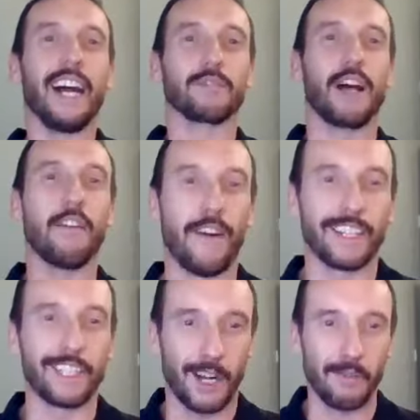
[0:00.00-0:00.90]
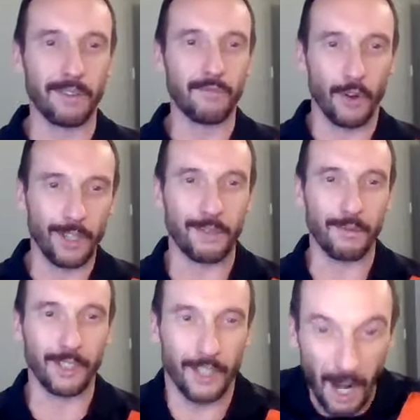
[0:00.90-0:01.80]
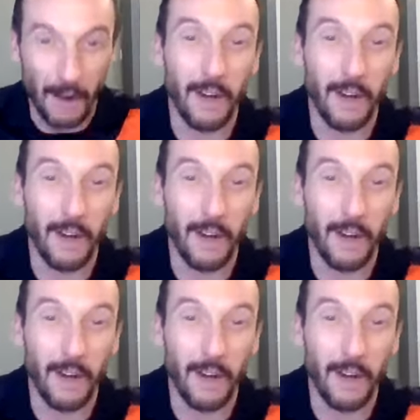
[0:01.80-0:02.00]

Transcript: And there was that fella shouting, running towards the